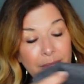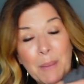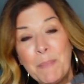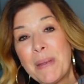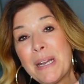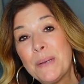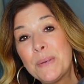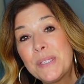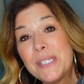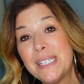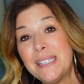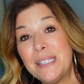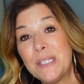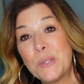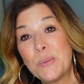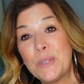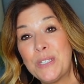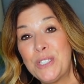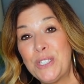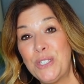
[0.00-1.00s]
But I will send
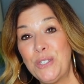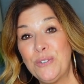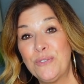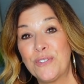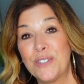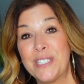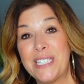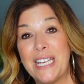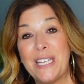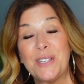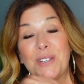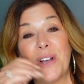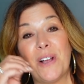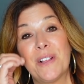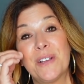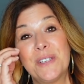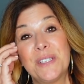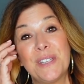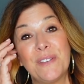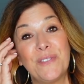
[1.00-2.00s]
this one to you for ten
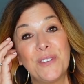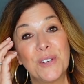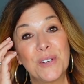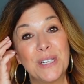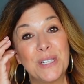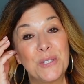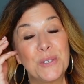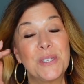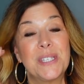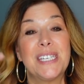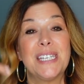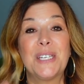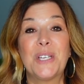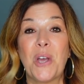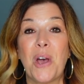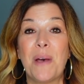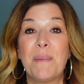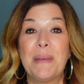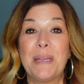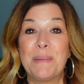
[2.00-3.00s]
dollars. If you're interested,
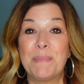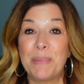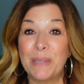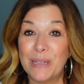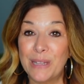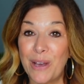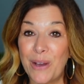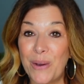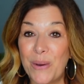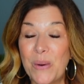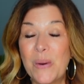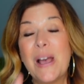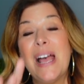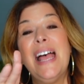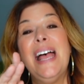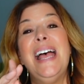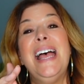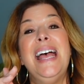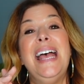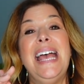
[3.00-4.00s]
comment below.
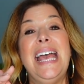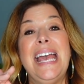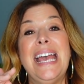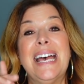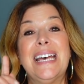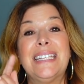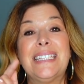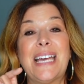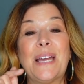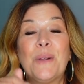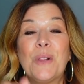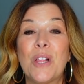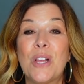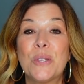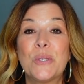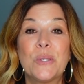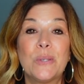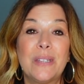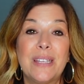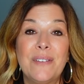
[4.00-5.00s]
And I will
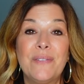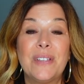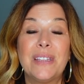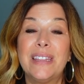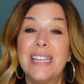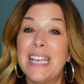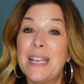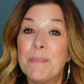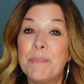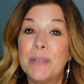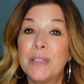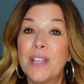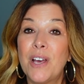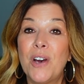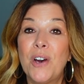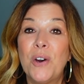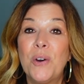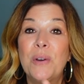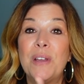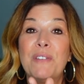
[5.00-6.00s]
also leave a link
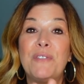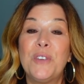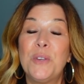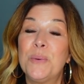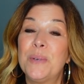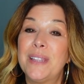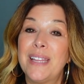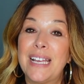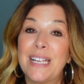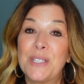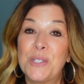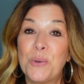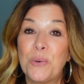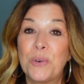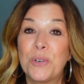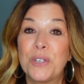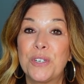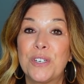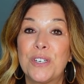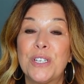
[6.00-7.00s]
below if you would like to
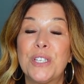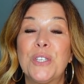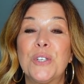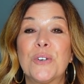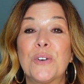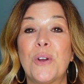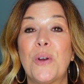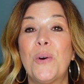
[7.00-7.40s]
order your